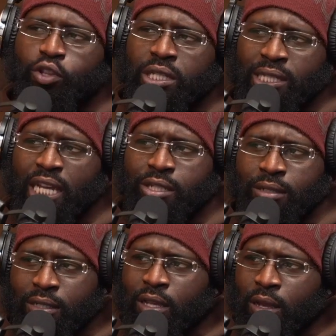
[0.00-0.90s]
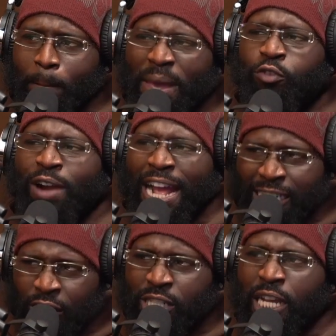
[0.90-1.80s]
music yeah, sessions. Yeah, people will usually Big do
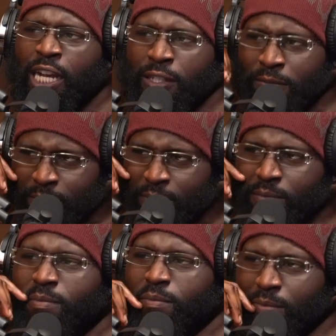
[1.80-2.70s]
it mu- exactly right. So that you